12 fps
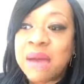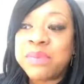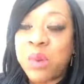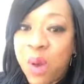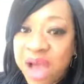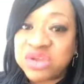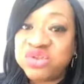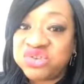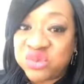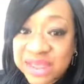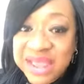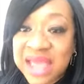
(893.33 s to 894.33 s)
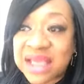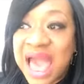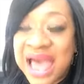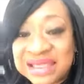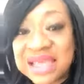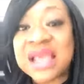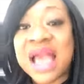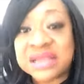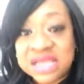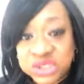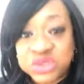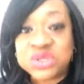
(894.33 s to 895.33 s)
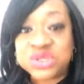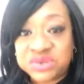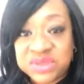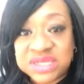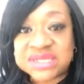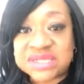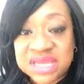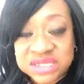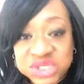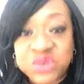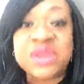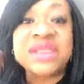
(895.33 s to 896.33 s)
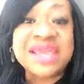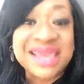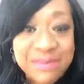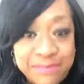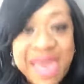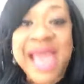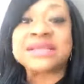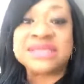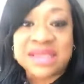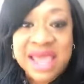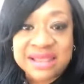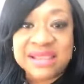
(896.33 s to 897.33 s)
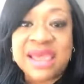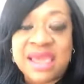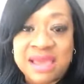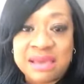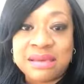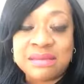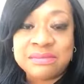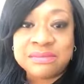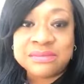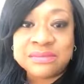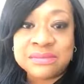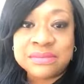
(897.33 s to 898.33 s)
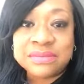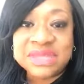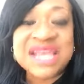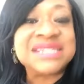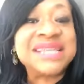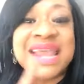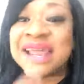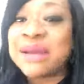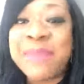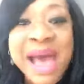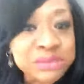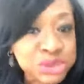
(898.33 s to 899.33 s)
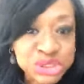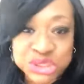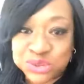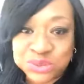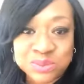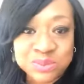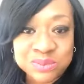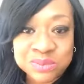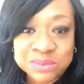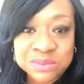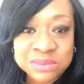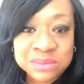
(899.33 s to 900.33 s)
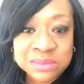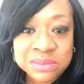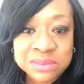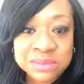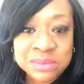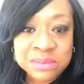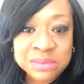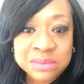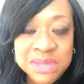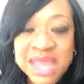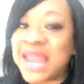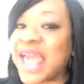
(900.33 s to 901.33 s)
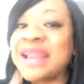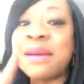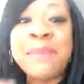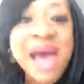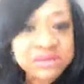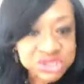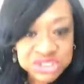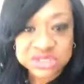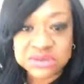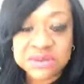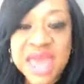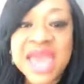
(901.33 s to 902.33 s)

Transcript: But while you're doing that God thing, I need you to do this thing too, and then get back to that thing, because it ain't about you. It ain't about you.